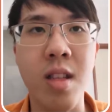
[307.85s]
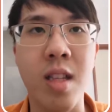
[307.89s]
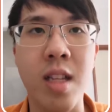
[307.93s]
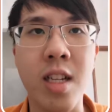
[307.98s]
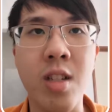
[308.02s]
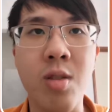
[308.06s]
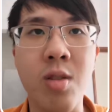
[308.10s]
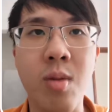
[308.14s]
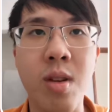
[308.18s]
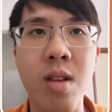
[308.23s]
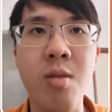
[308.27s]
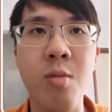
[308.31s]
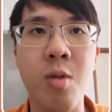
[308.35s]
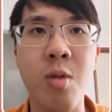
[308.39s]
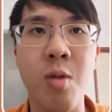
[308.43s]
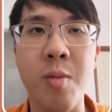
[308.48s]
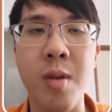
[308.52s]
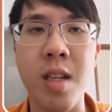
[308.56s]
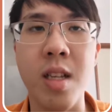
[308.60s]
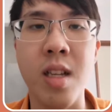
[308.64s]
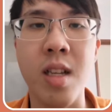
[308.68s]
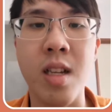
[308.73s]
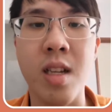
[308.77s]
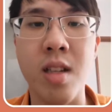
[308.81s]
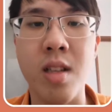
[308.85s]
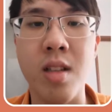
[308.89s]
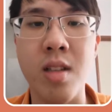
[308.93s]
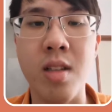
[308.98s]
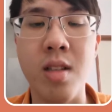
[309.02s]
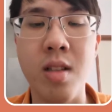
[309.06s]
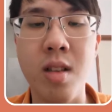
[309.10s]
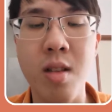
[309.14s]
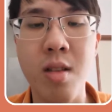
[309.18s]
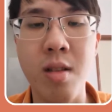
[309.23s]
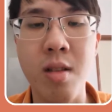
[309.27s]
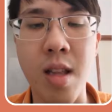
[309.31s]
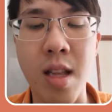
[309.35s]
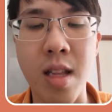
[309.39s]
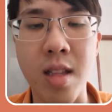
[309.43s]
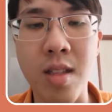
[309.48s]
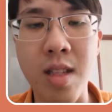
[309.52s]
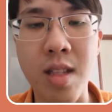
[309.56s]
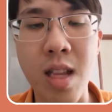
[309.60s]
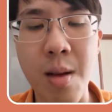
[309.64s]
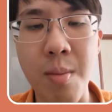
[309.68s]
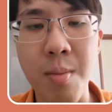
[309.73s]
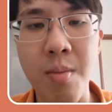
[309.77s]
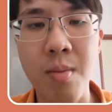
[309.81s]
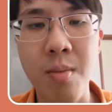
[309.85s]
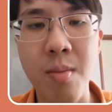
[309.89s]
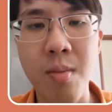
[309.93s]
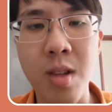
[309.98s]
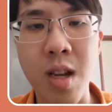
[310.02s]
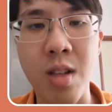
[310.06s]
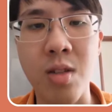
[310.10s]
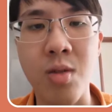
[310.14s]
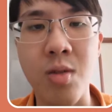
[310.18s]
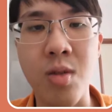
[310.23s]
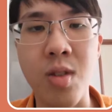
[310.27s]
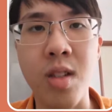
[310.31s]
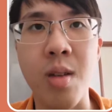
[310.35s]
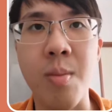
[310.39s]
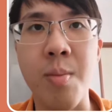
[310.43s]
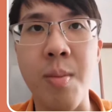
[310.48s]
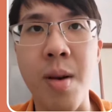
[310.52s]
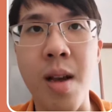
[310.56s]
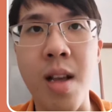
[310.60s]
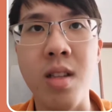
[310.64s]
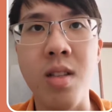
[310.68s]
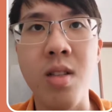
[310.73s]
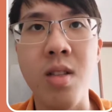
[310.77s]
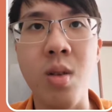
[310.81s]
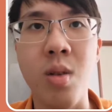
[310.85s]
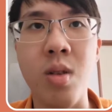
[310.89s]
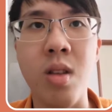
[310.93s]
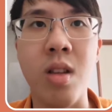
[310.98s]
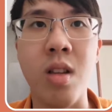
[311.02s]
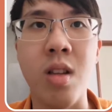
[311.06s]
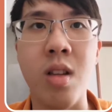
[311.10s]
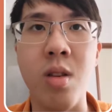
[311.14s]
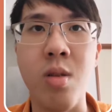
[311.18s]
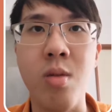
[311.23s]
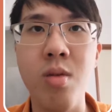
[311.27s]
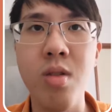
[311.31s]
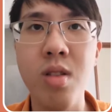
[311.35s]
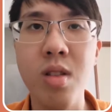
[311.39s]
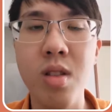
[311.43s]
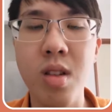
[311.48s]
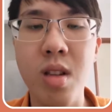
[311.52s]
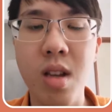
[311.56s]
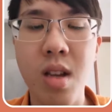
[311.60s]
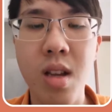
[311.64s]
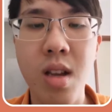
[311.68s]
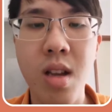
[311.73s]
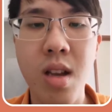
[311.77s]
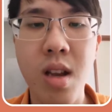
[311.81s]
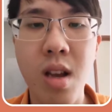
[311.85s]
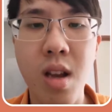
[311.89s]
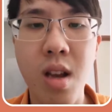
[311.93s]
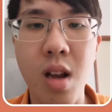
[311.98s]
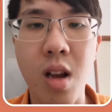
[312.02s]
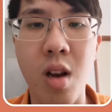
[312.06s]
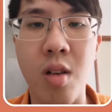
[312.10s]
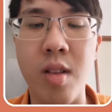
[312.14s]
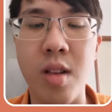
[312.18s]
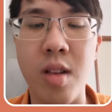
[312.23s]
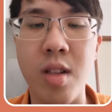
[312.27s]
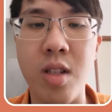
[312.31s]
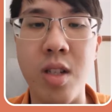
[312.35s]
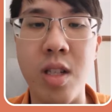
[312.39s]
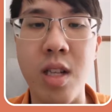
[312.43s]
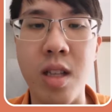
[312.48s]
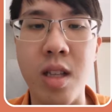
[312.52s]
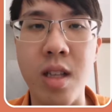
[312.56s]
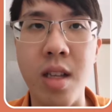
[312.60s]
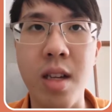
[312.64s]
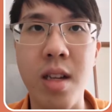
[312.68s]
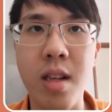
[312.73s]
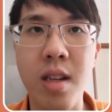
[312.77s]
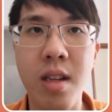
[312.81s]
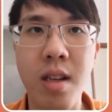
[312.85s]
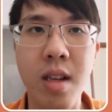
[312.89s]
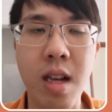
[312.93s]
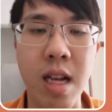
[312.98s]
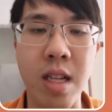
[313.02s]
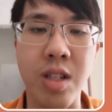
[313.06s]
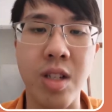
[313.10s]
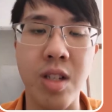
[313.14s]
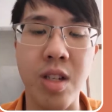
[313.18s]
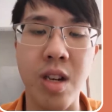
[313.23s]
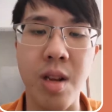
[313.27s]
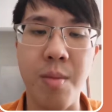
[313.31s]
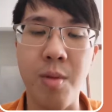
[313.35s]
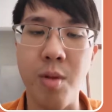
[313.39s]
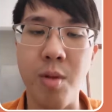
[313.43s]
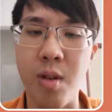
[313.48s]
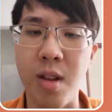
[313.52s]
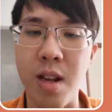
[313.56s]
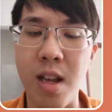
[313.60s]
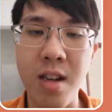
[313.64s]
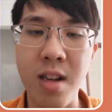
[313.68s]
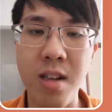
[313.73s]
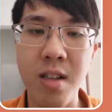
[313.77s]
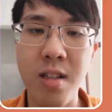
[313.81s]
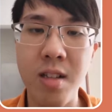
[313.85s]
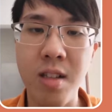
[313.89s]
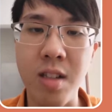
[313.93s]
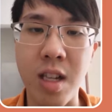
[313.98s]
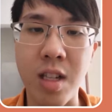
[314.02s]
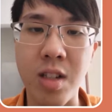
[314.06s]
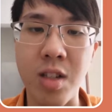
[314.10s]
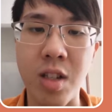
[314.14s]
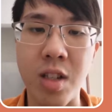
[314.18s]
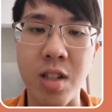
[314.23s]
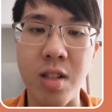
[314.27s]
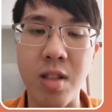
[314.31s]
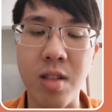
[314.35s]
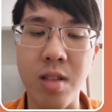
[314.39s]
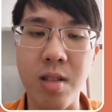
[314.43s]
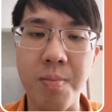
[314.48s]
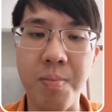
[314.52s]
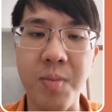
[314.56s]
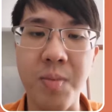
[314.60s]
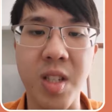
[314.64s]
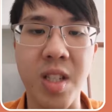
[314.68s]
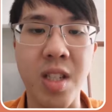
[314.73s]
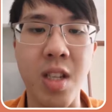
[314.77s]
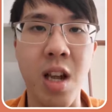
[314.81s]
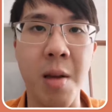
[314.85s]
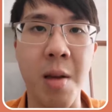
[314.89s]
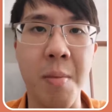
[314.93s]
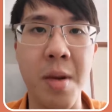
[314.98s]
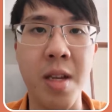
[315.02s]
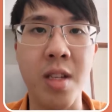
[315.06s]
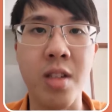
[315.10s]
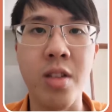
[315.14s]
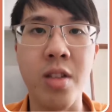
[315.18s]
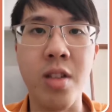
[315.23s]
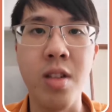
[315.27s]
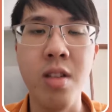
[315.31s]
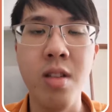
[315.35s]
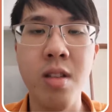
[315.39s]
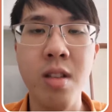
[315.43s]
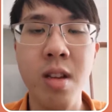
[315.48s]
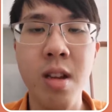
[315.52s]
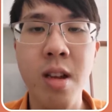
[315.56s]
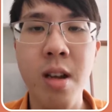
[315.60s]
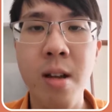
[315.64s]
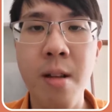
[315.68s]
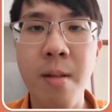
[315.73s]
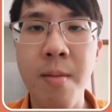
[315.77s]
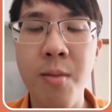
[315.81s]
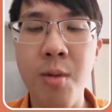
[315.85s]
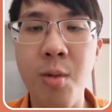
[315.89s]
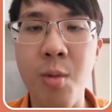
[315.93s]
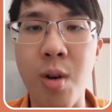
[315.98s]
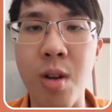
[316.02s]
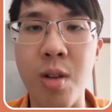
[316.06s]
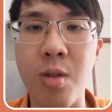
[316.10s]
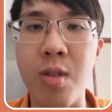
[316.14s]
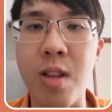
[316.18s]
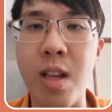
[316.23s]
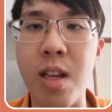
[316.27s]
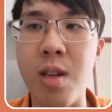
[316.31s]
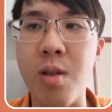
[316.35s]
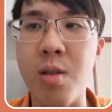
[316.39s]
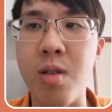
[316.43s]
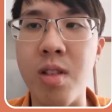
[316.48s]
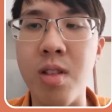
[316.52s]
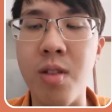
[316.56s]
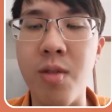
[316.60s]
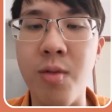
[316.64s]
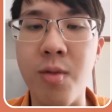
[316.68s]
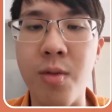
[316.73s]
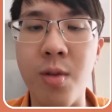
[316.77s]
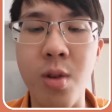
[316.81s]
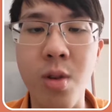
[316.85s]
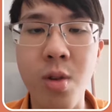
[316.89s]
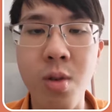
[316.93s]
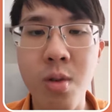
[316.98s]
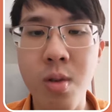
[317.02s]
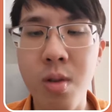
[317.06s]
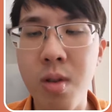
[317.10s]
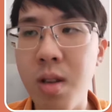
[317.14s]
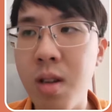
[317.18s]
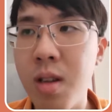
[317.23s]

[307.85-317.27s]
The next one will be that some country depends on the use of the genetic engineered product, such as just now I mentioned. What do they use it for?